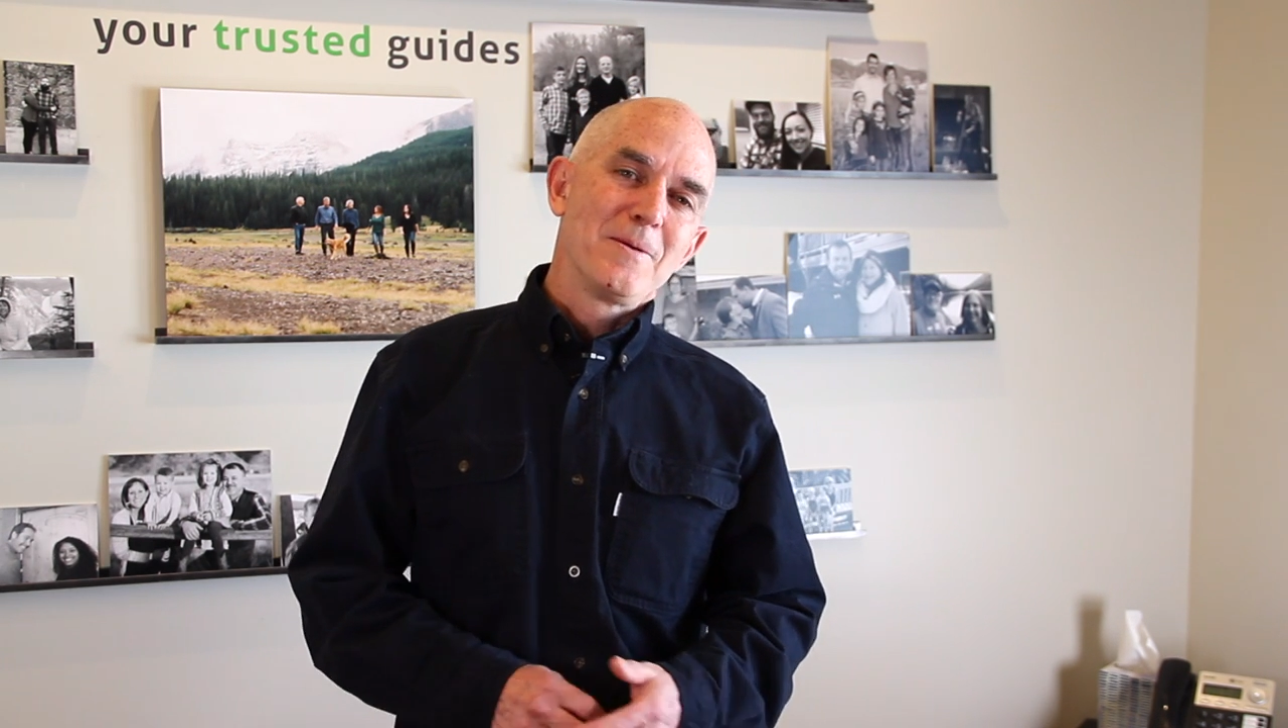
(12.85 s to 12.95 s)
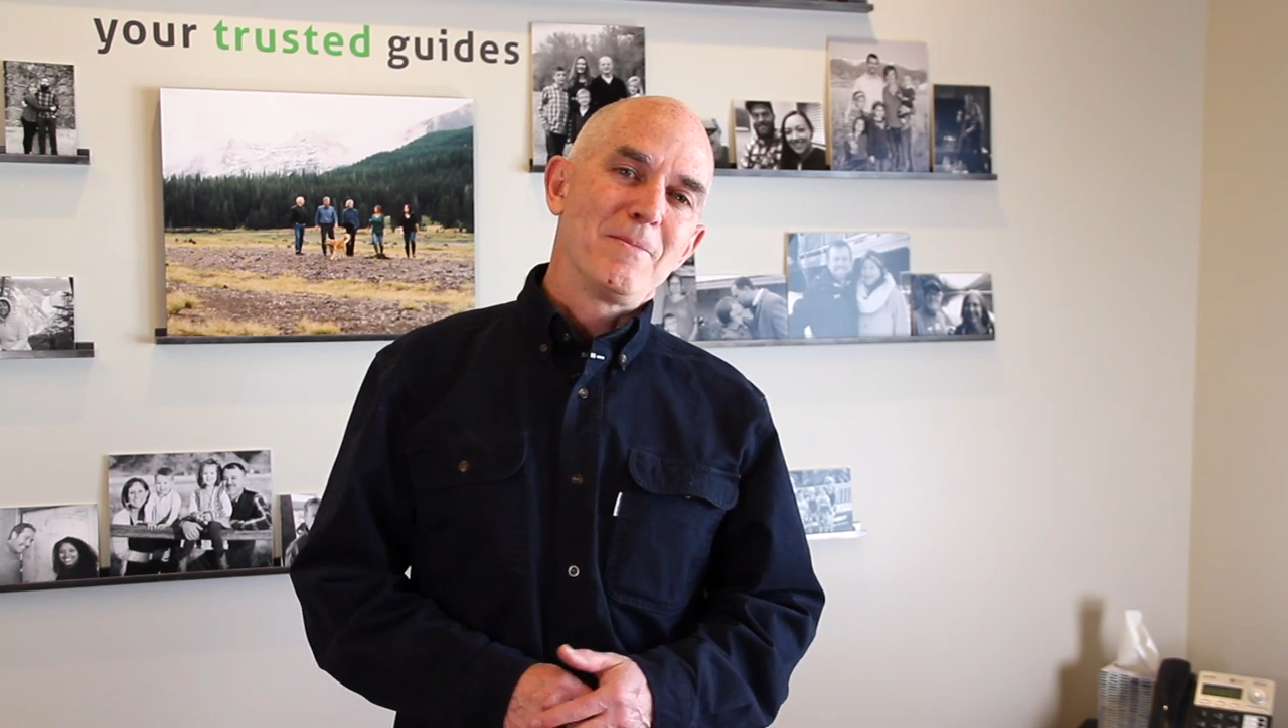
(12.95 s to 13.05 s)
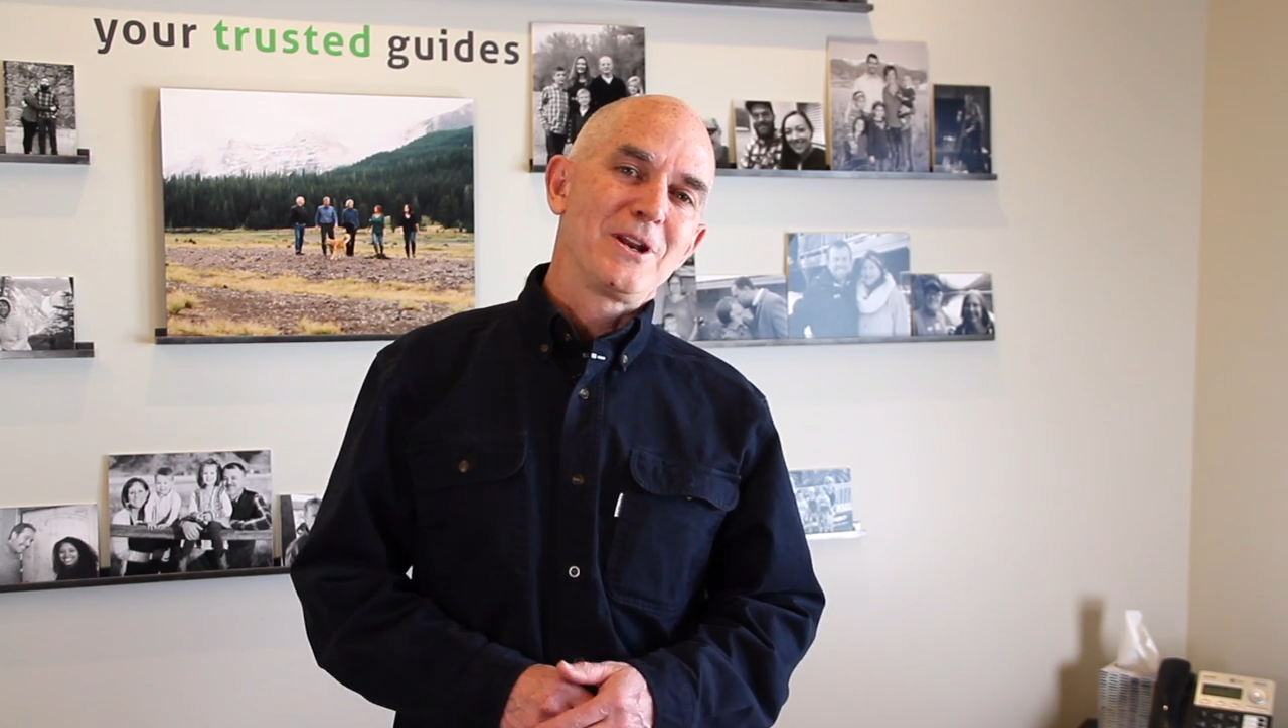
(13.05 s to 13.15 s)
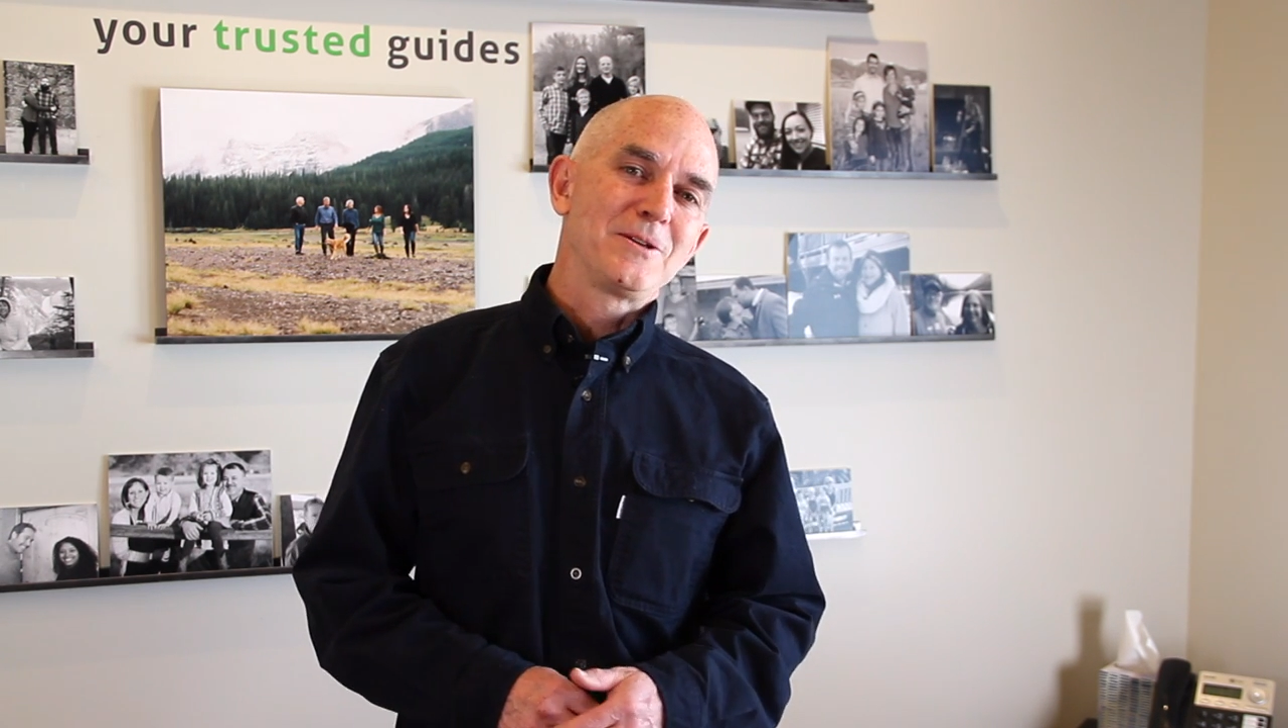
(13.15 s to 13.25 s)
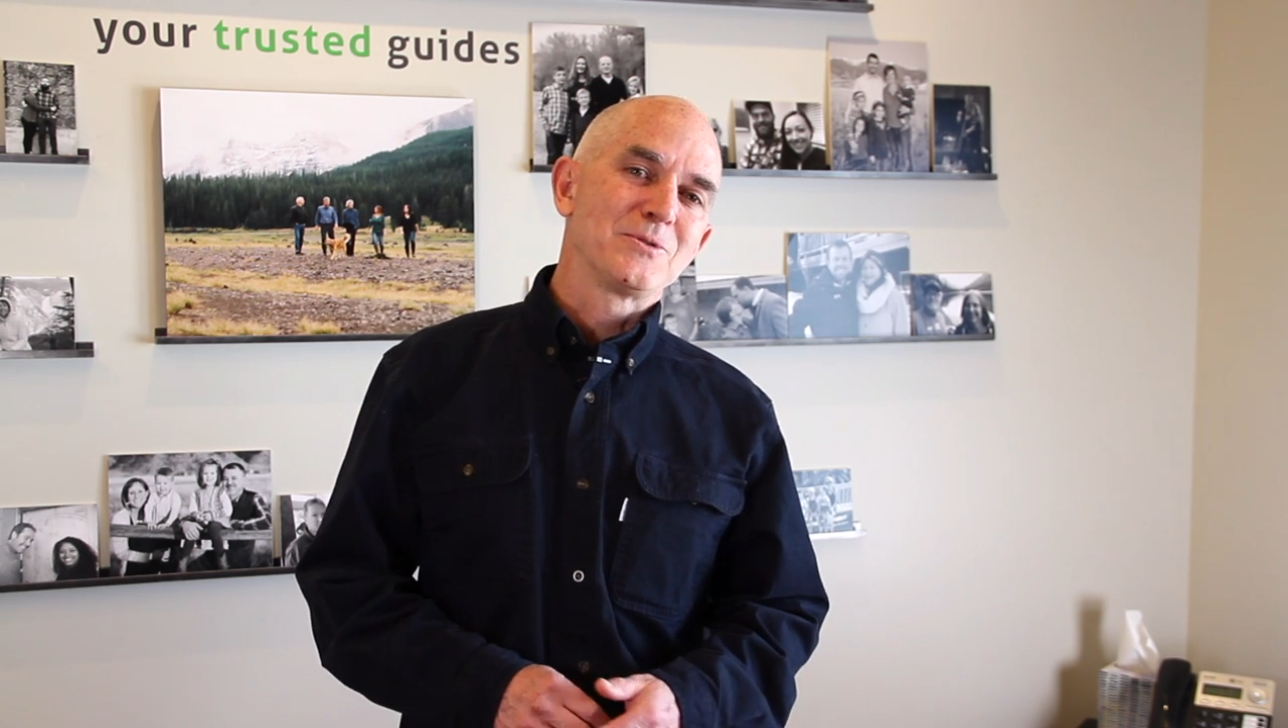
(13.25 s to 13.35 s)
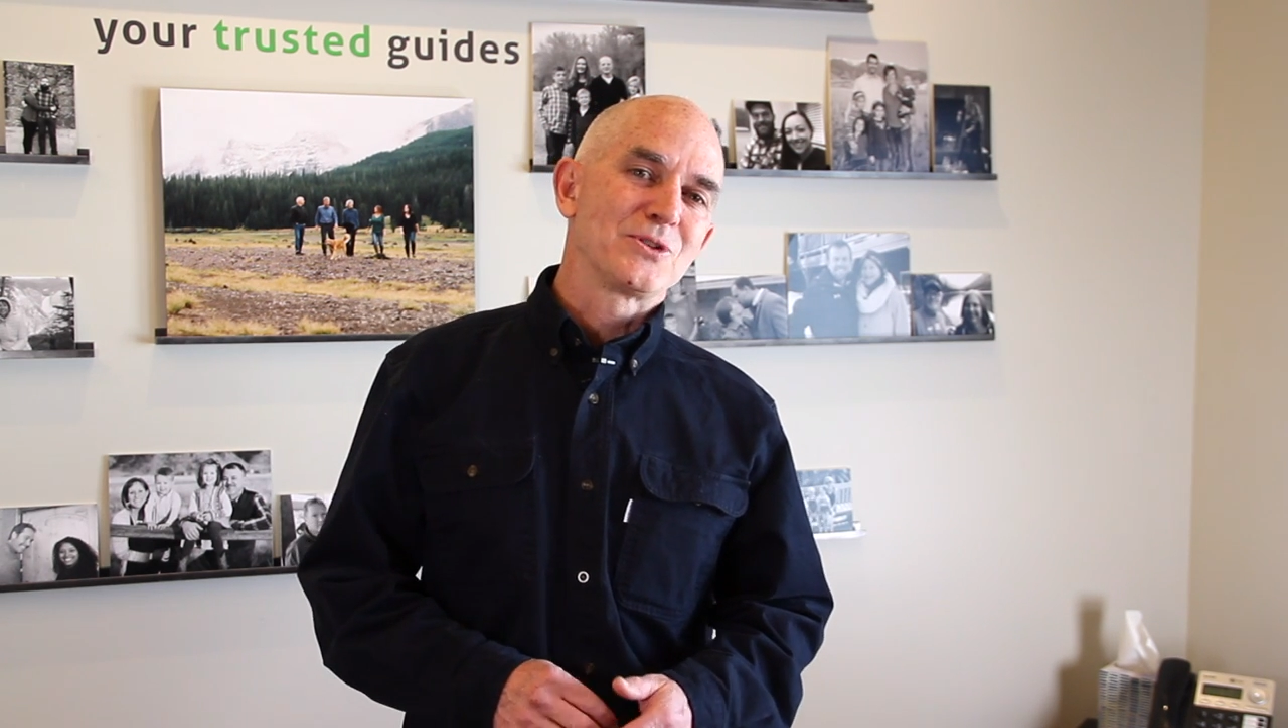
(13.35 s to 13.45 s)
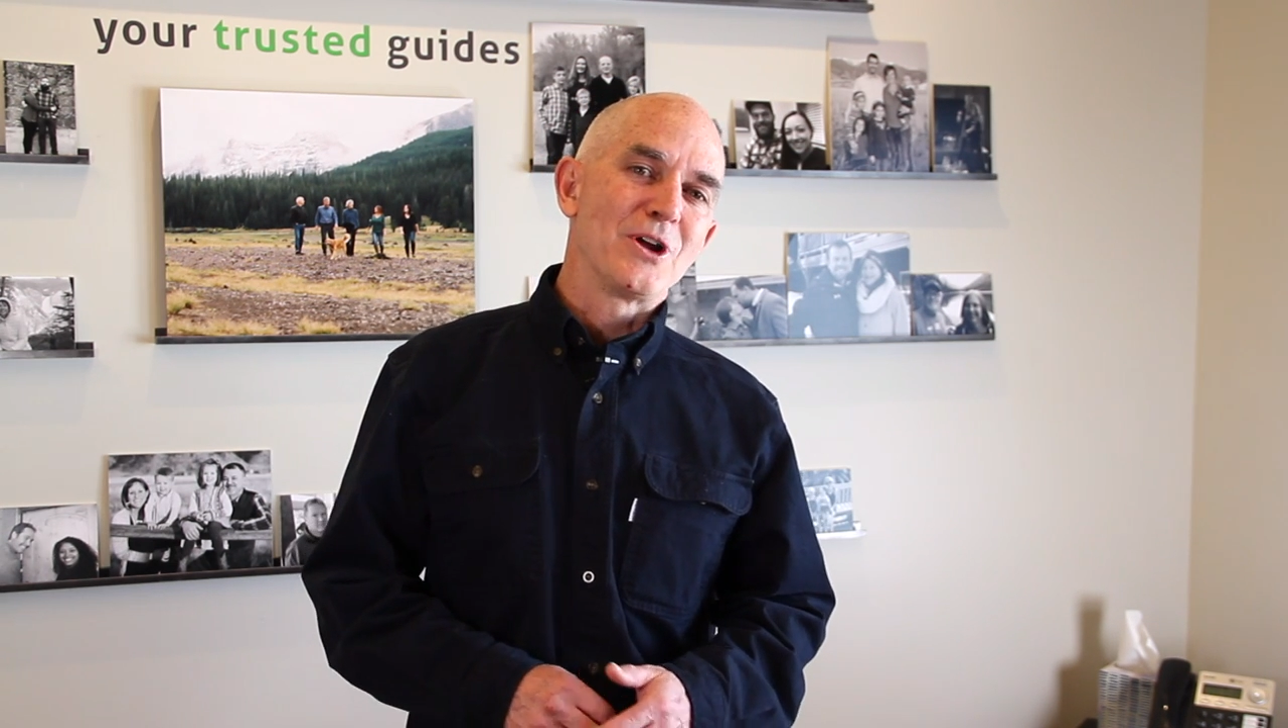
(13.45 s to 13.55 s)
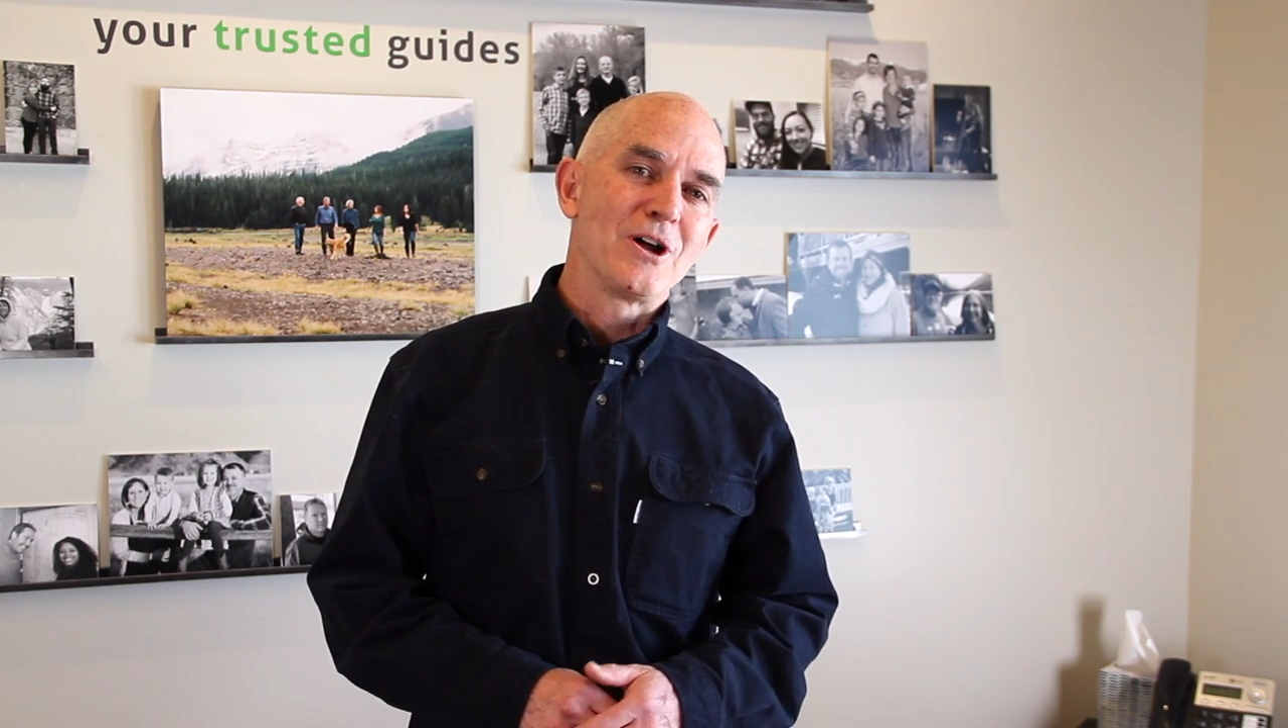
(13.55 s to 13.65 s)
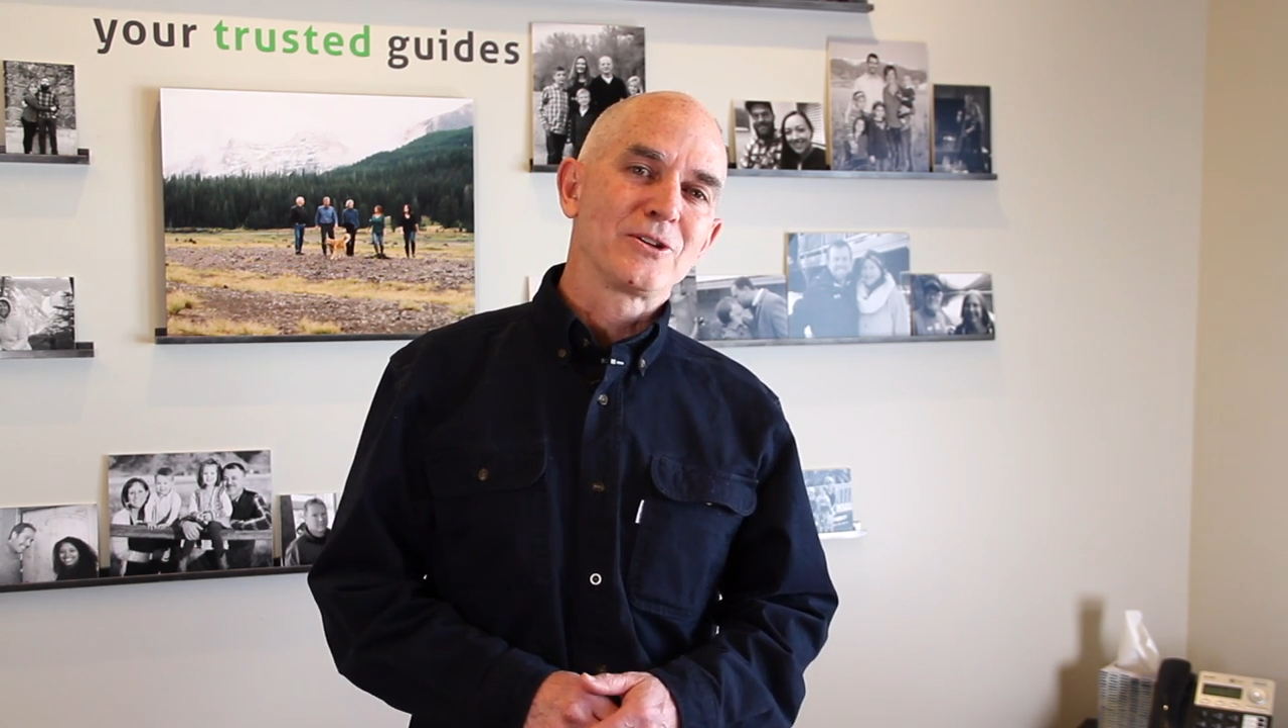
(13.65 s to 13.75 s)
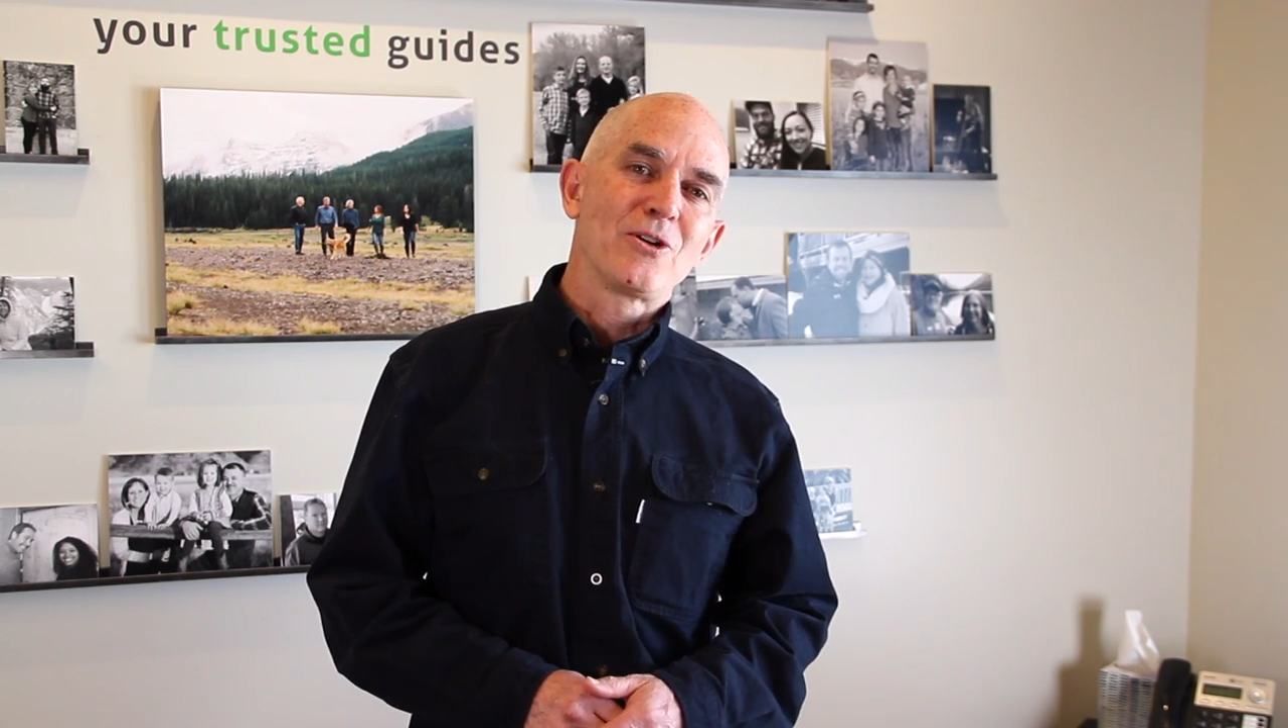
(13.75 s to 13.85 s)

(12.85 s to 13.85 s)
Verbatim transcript: My name is Don